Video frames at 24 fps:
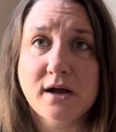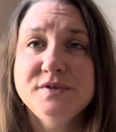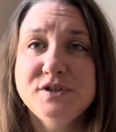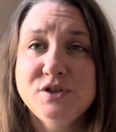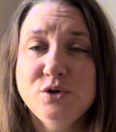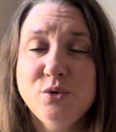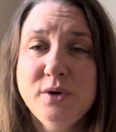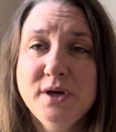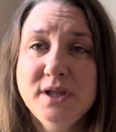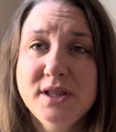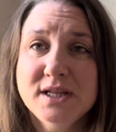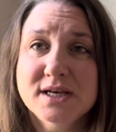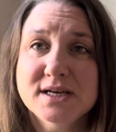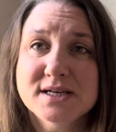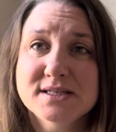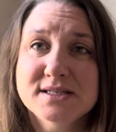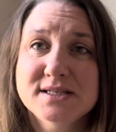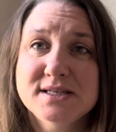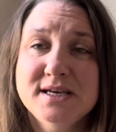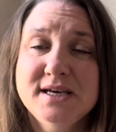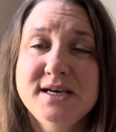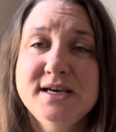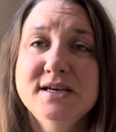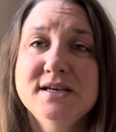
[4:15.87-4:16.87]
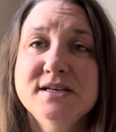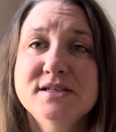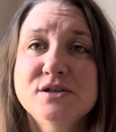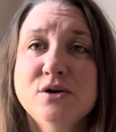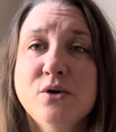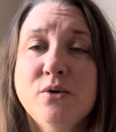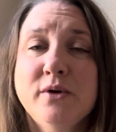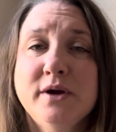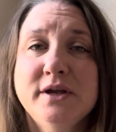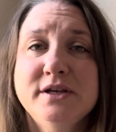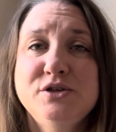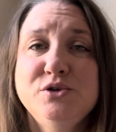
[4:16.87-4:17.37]
Doing this is
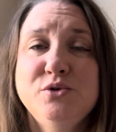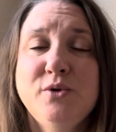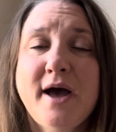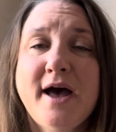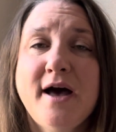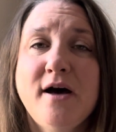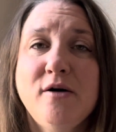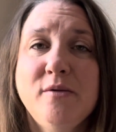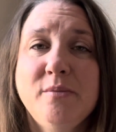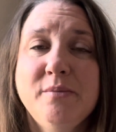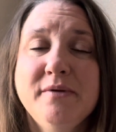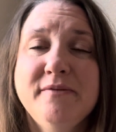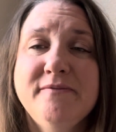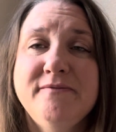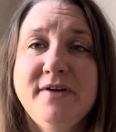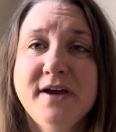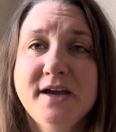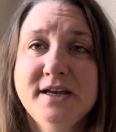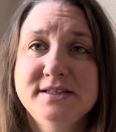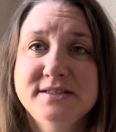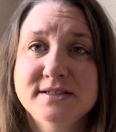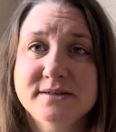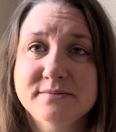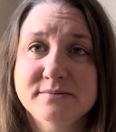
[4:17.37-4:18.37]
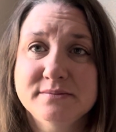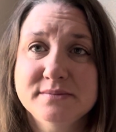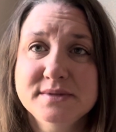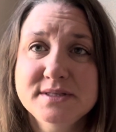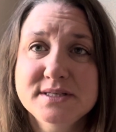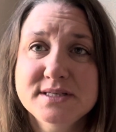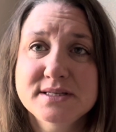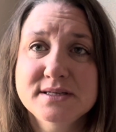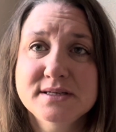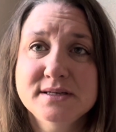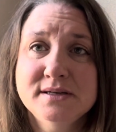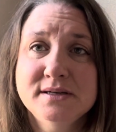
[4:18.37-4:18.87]
going to help
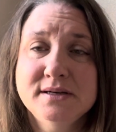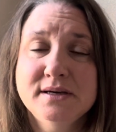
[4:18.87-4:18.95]
victims